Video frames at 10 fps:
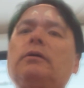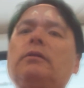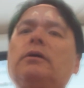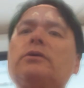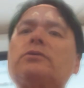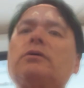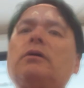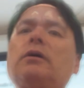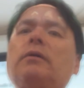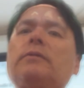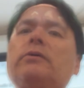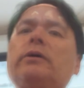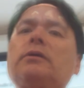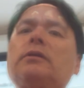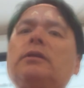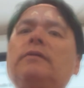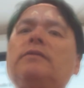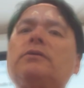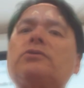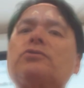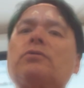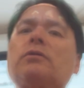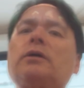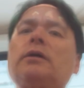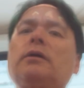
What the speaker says: this, so I'm going to leave this shortly.